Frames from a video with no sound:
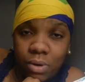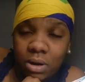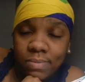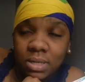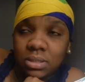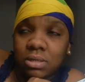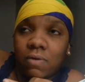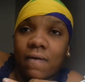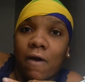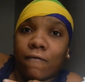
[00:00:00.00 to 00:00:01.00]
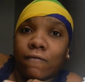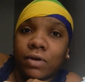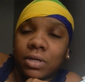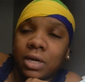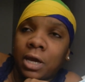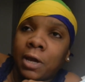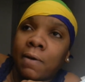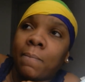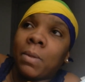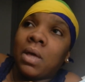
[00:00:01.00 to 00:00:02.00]
proud of myself. I really
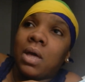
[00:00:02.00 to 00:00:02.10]
am.